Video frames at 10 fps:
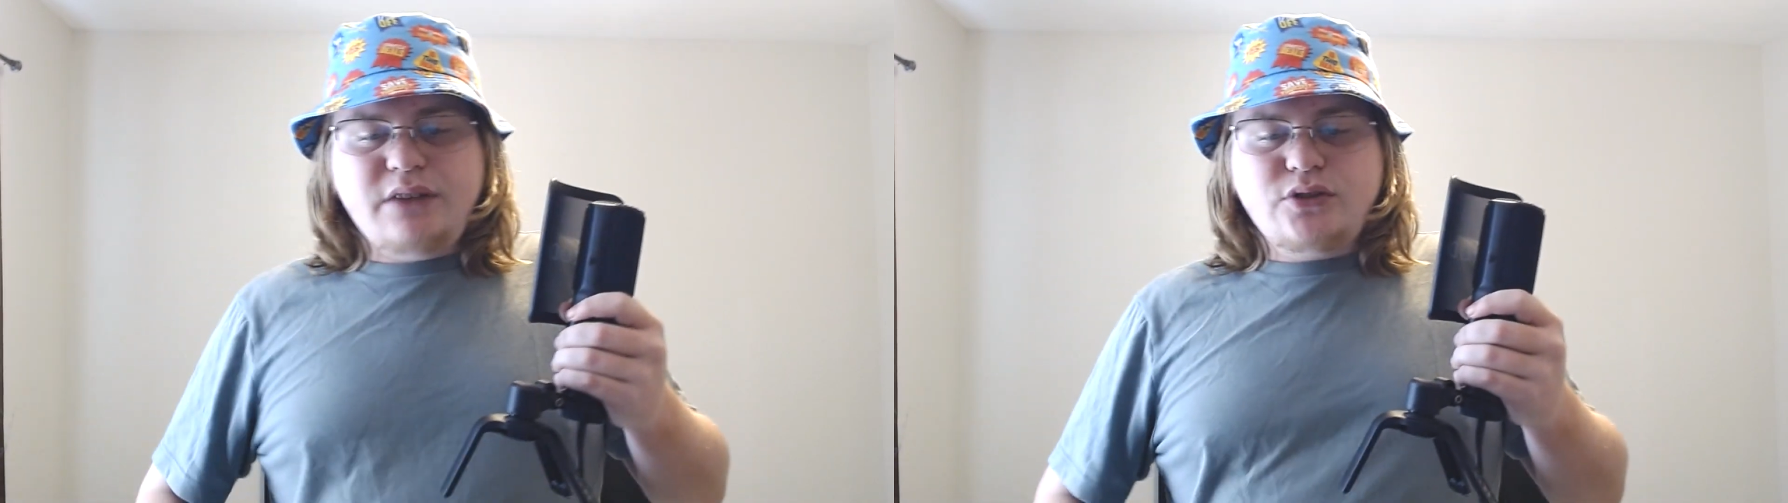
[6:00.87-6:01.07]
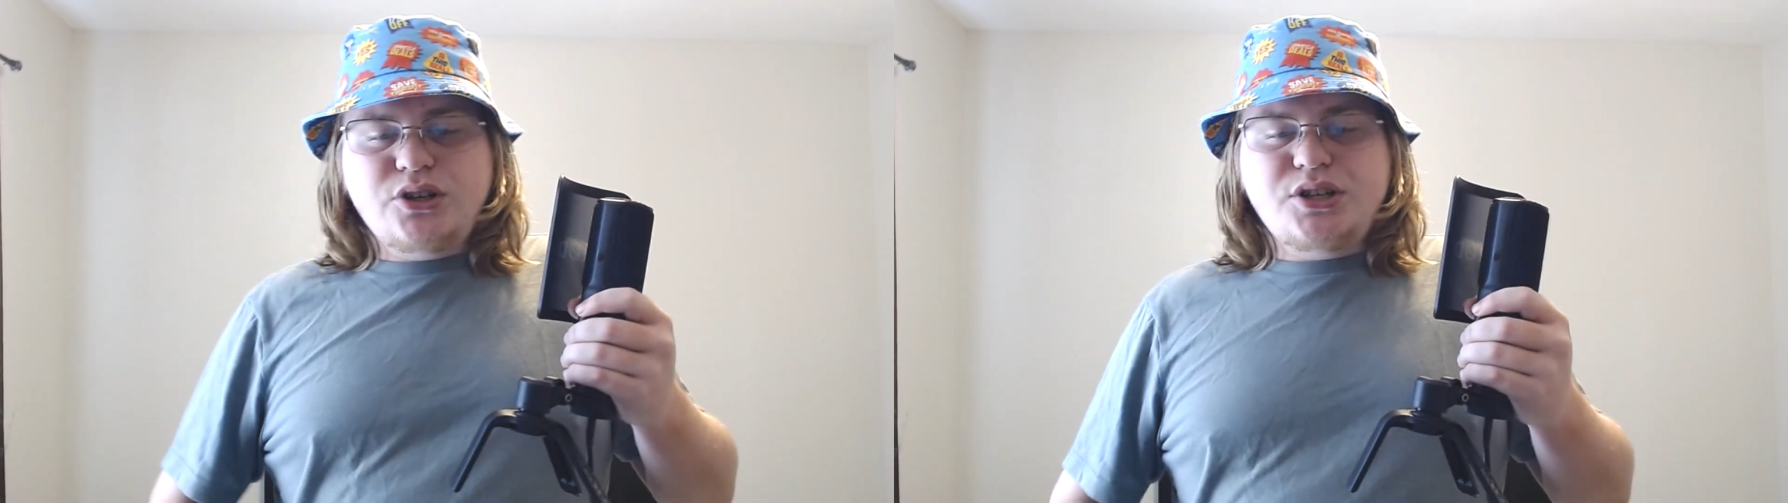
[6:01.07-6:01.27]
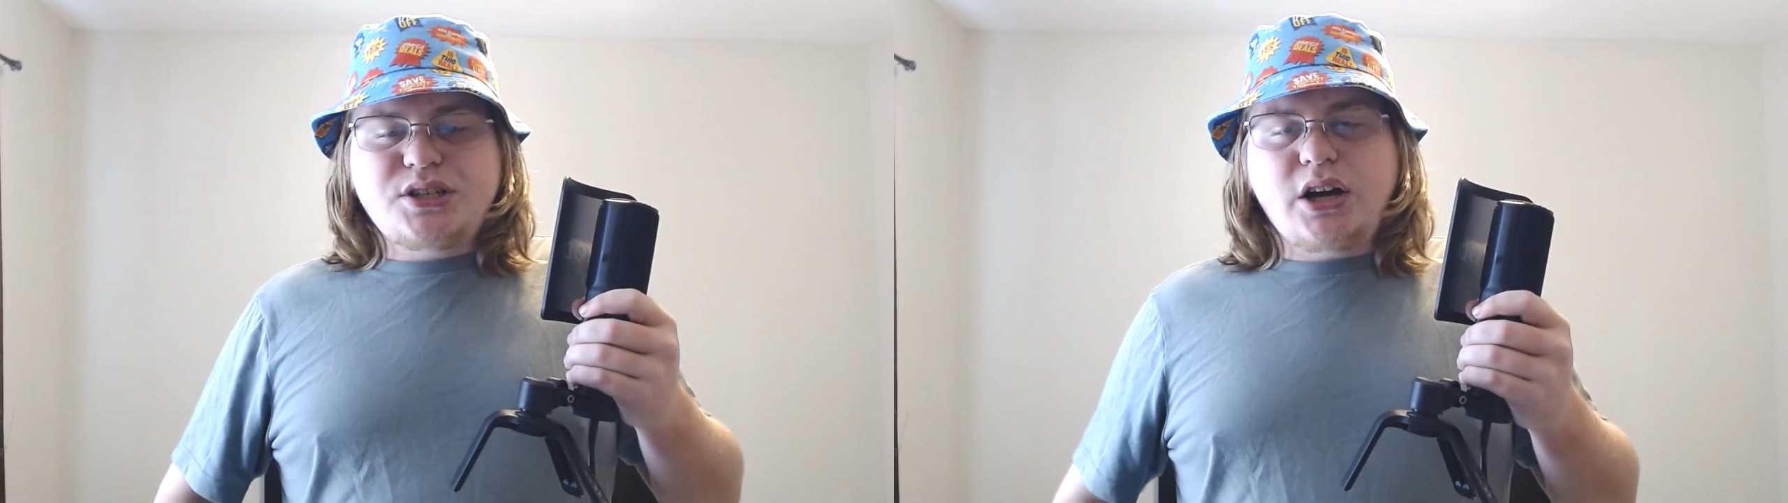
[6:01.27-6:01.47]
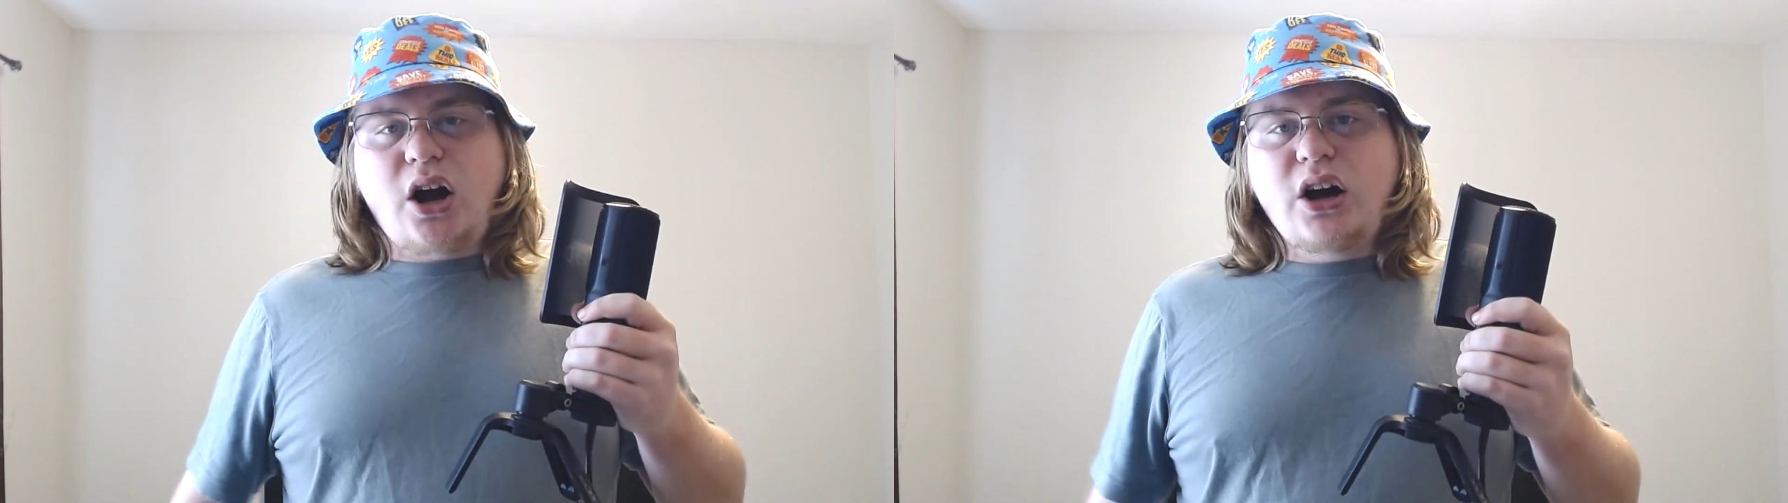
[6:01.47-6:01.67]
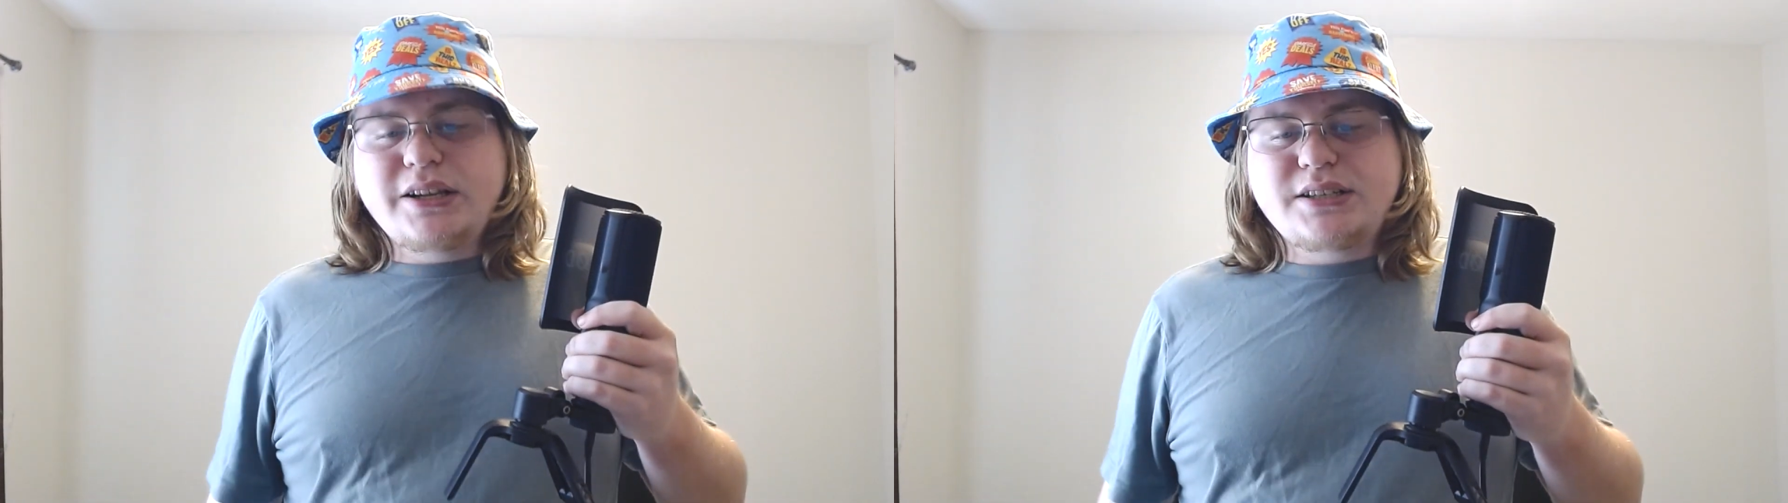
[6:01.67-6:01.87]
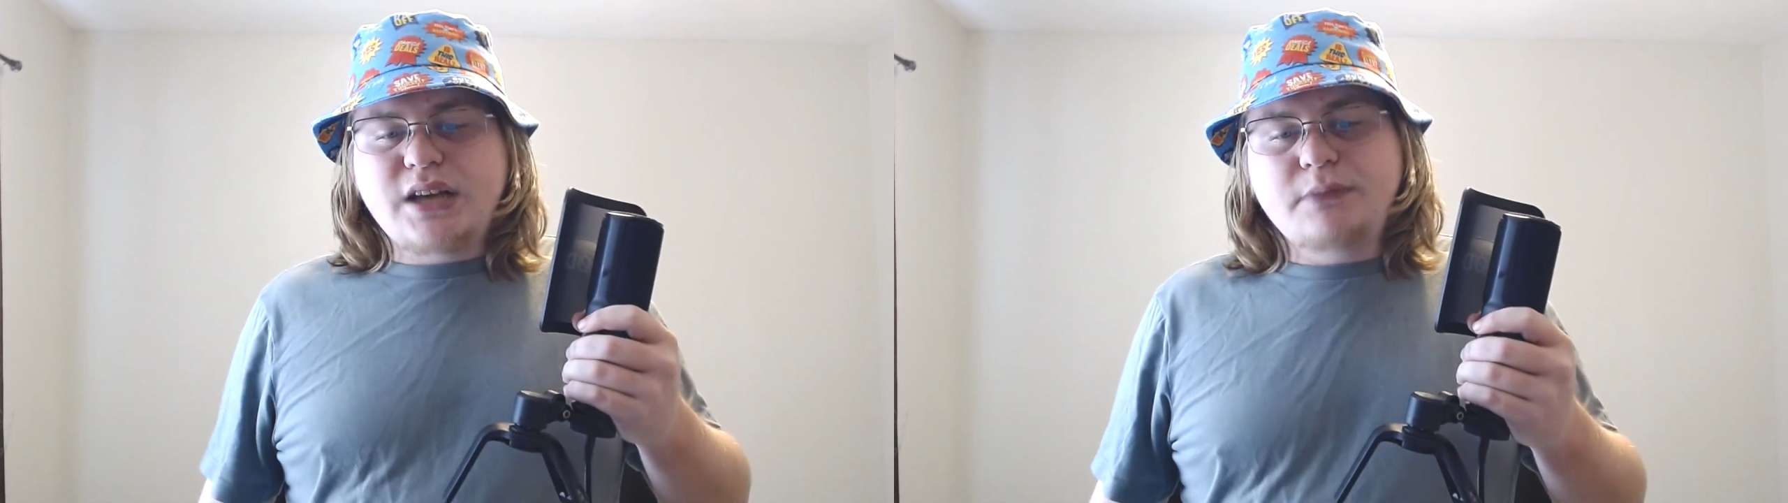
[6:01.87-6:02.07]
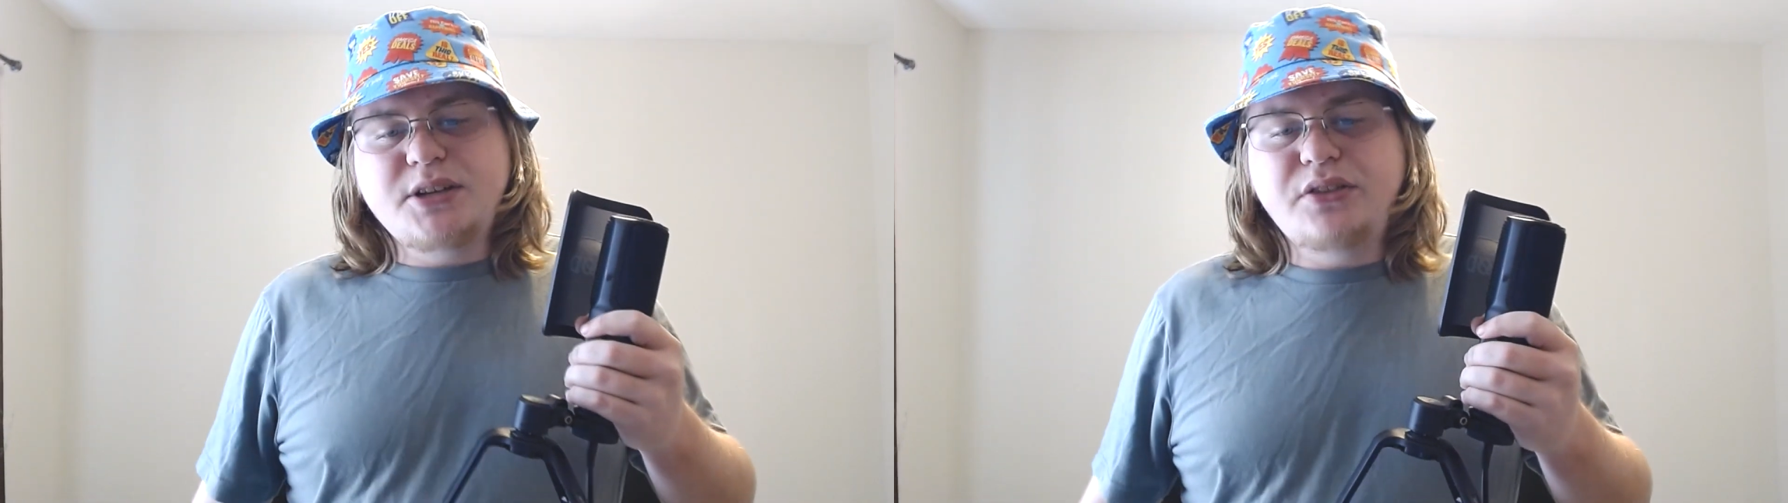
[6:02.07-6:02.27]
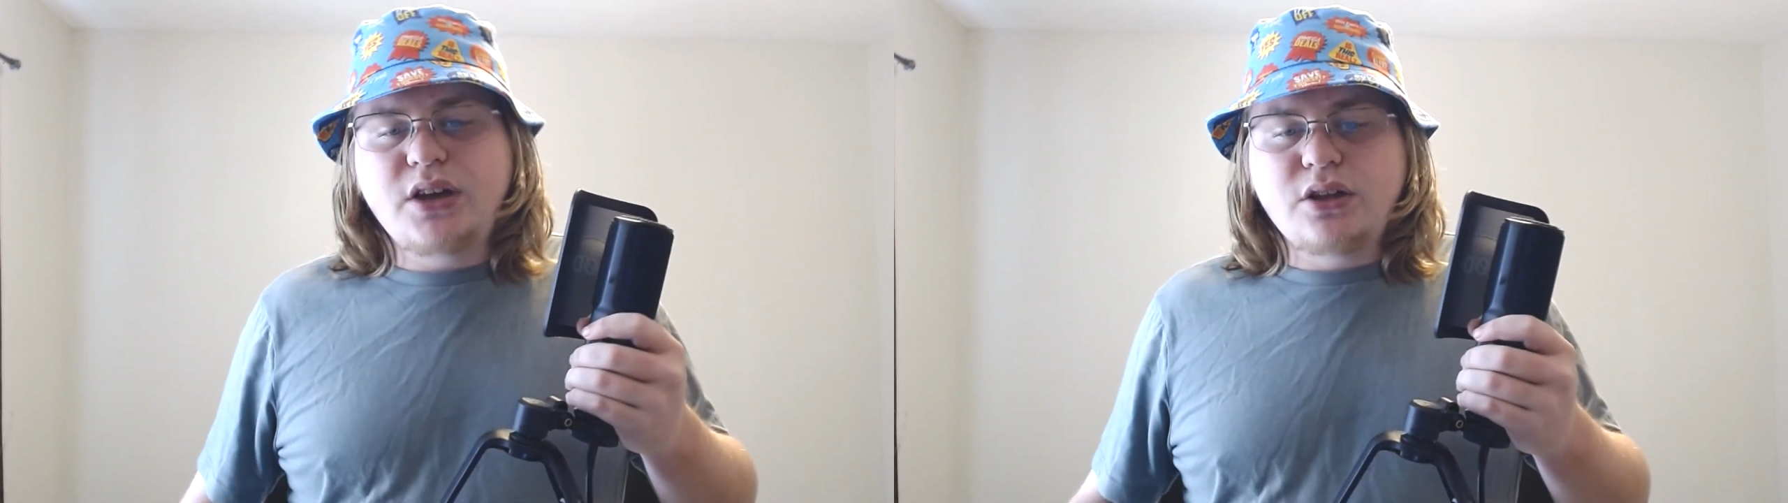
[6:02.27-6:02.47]
just a concept, and
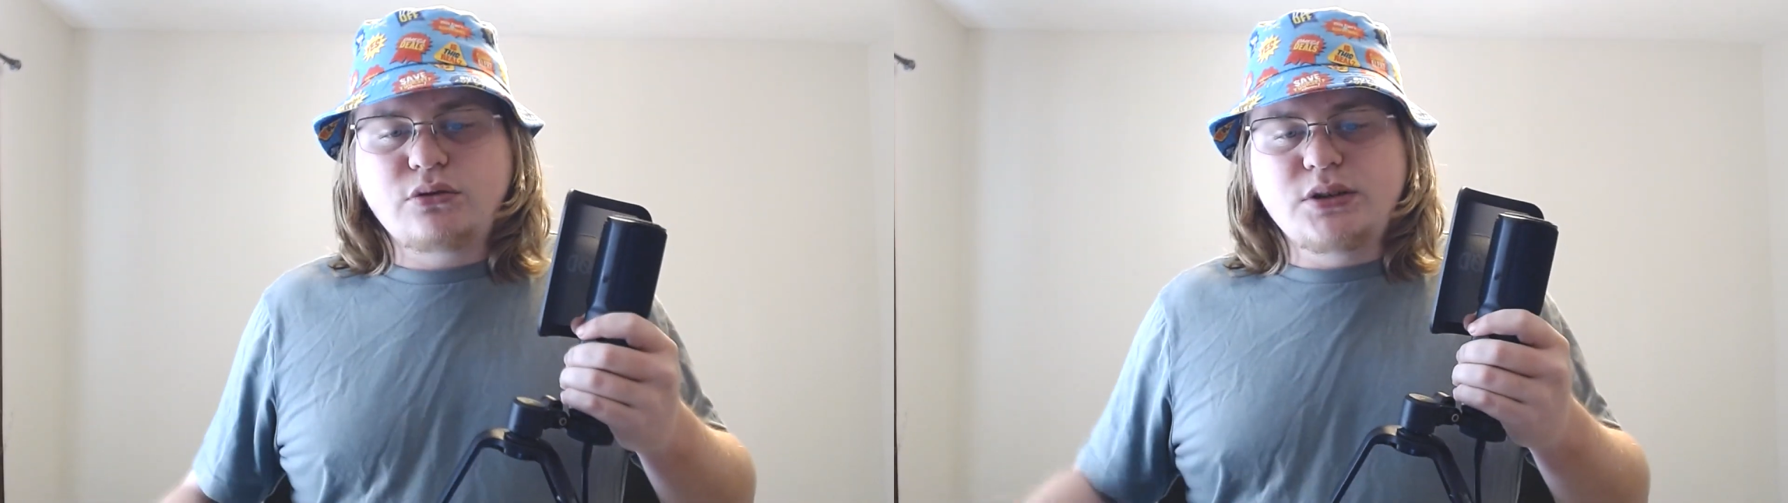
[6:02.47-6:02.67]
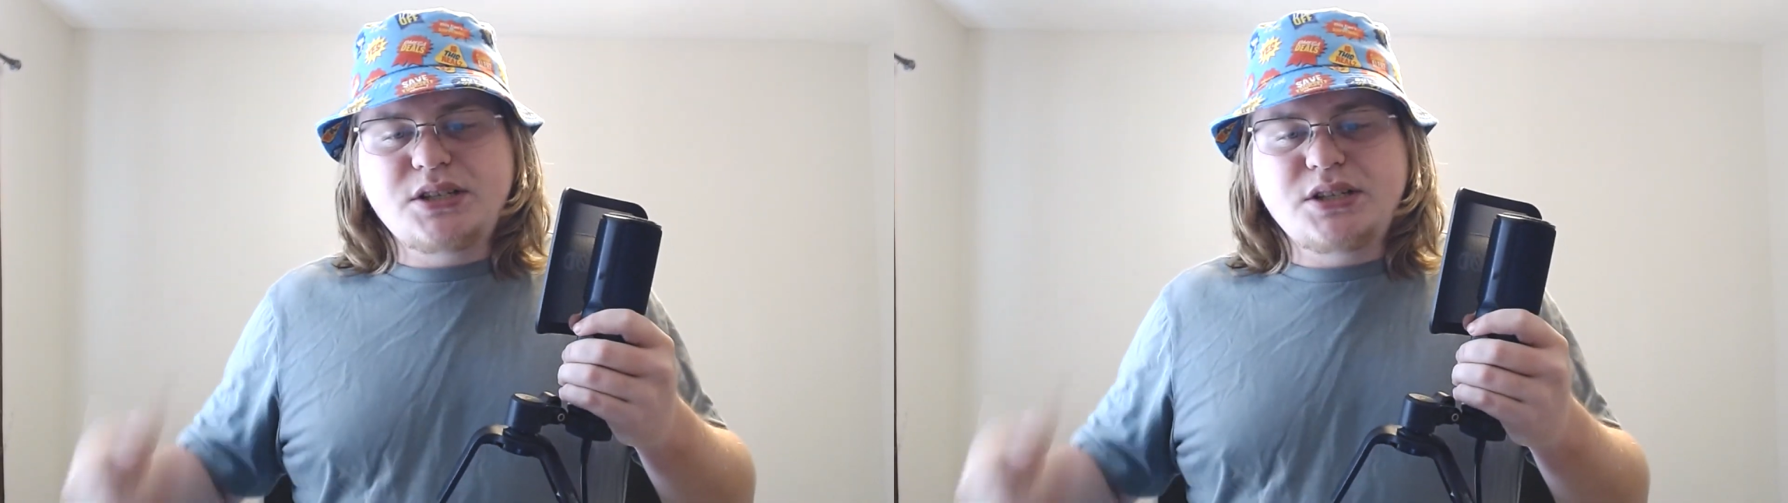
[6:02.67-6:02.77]
the other one's named